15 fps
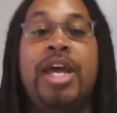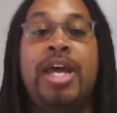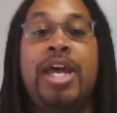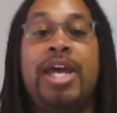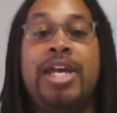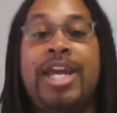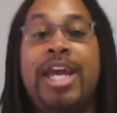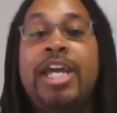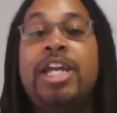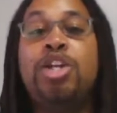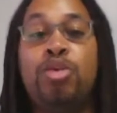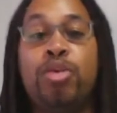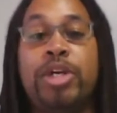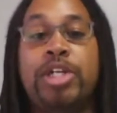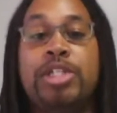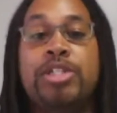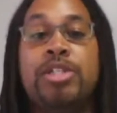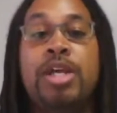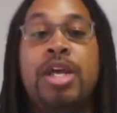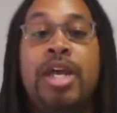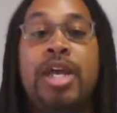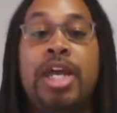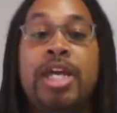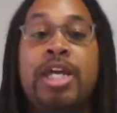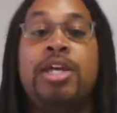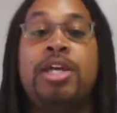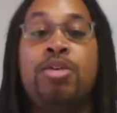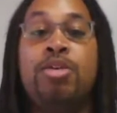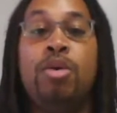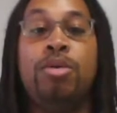an increase
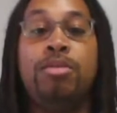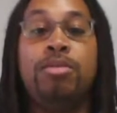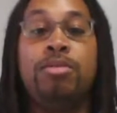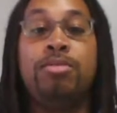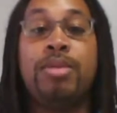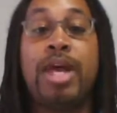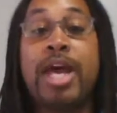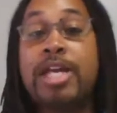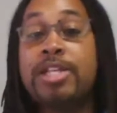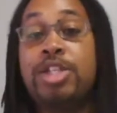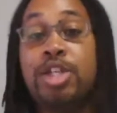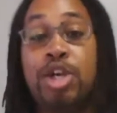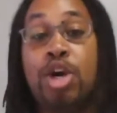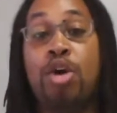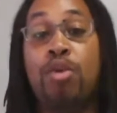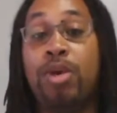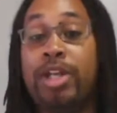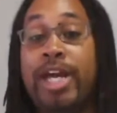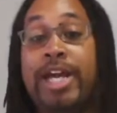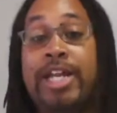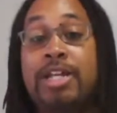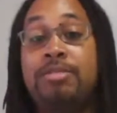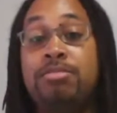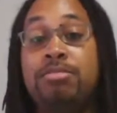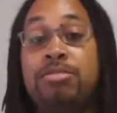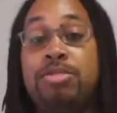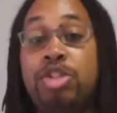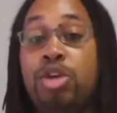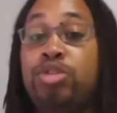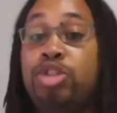in SEO-related
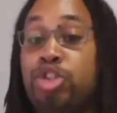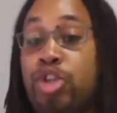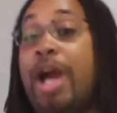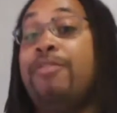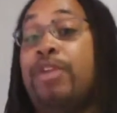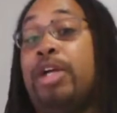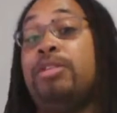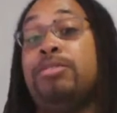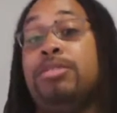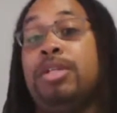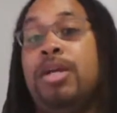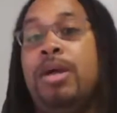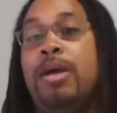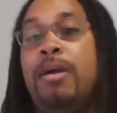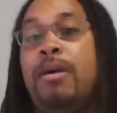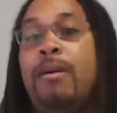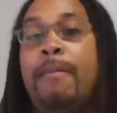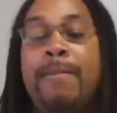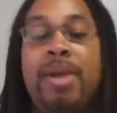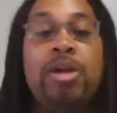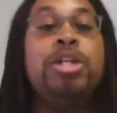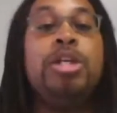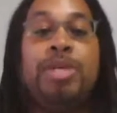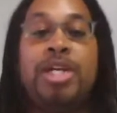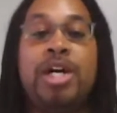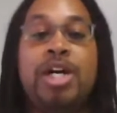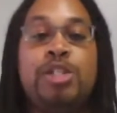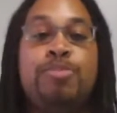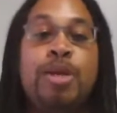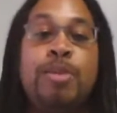search traffic, merely
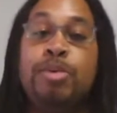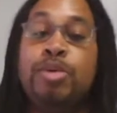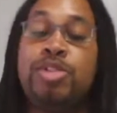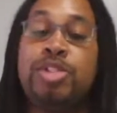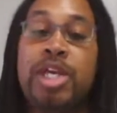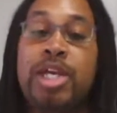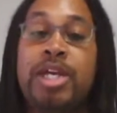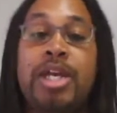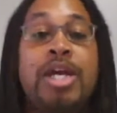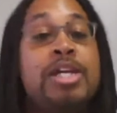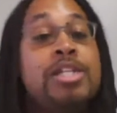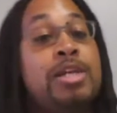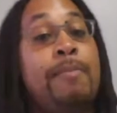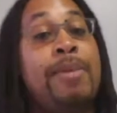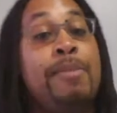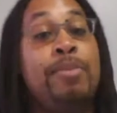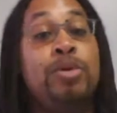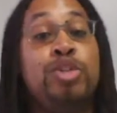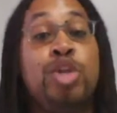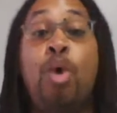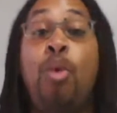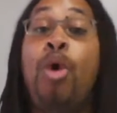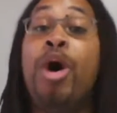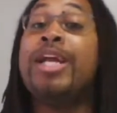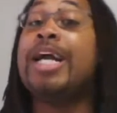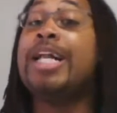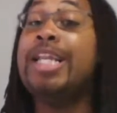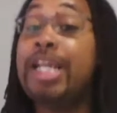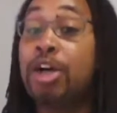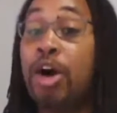because people see it. Some people don't want to
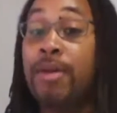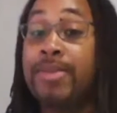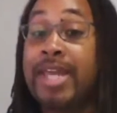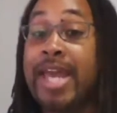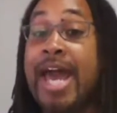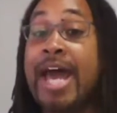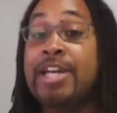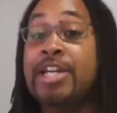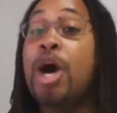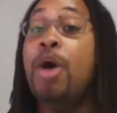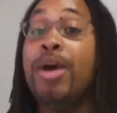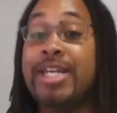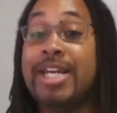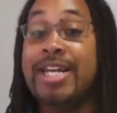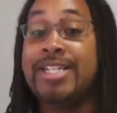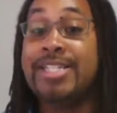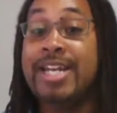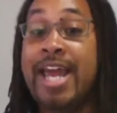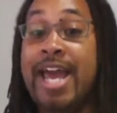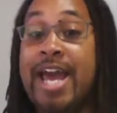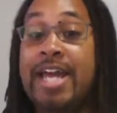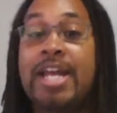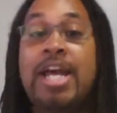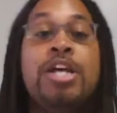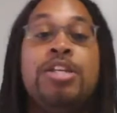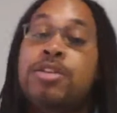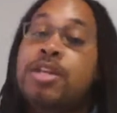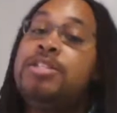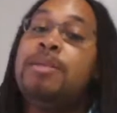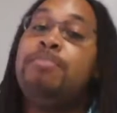click on the ad knowing that it's an ad, so
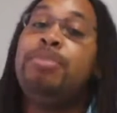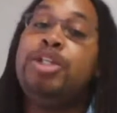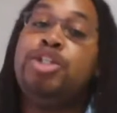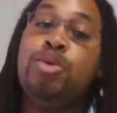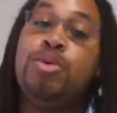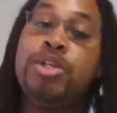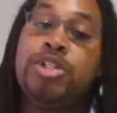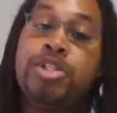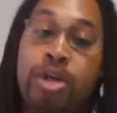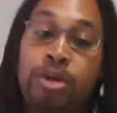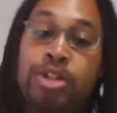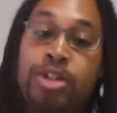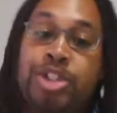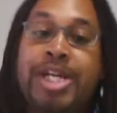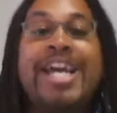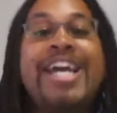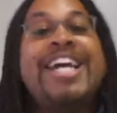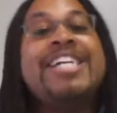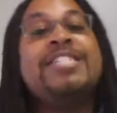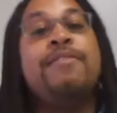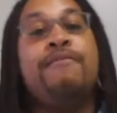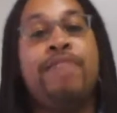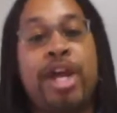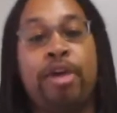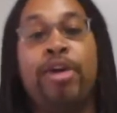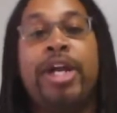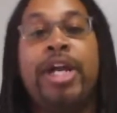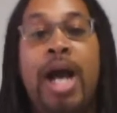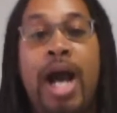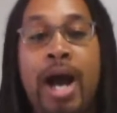they simply do a search. It's very
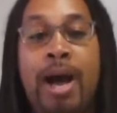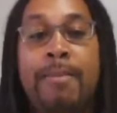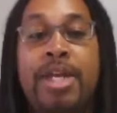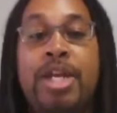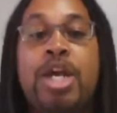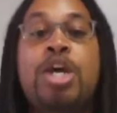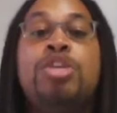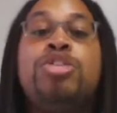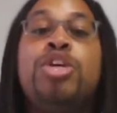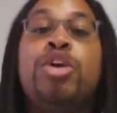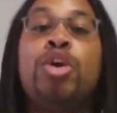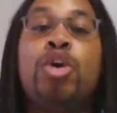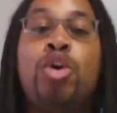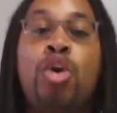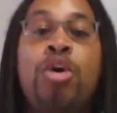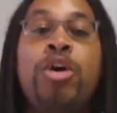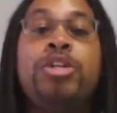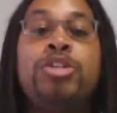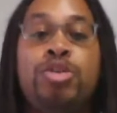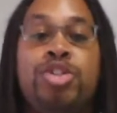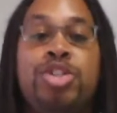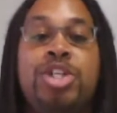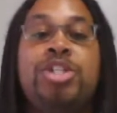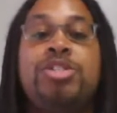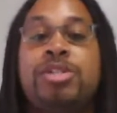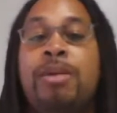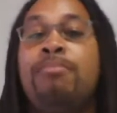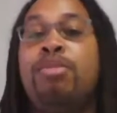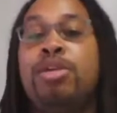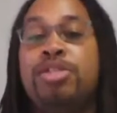common. So you're going to see
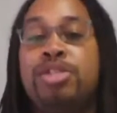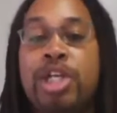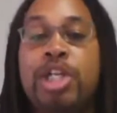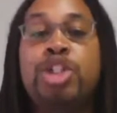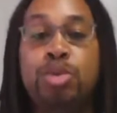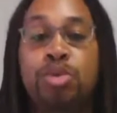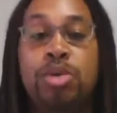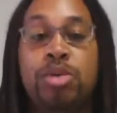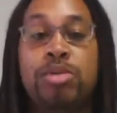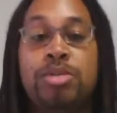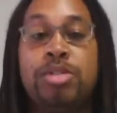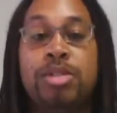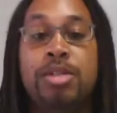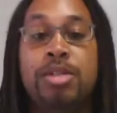some residuals